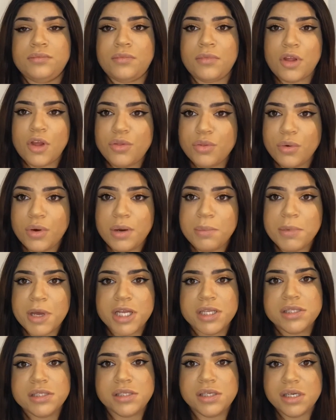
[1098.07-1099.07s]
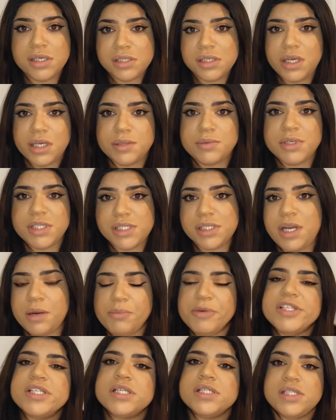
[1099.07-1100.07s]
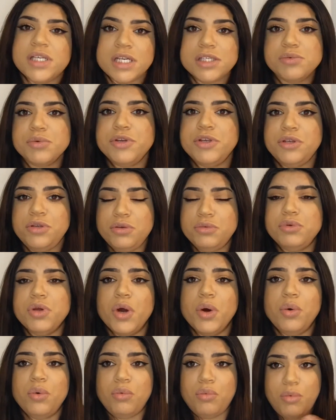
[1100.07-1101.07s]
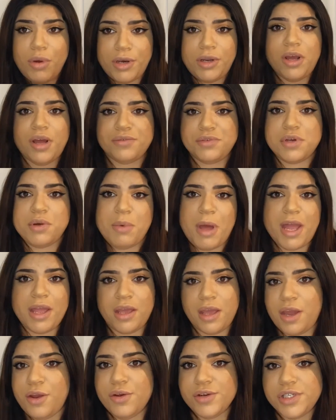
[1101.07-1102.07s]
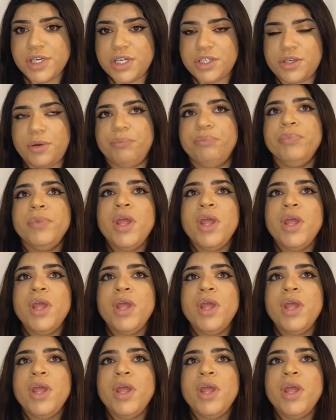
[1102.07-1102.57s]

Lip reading: 3 months, 6 months, 9 months, because that's when you know when you have to go back and get your touch-up.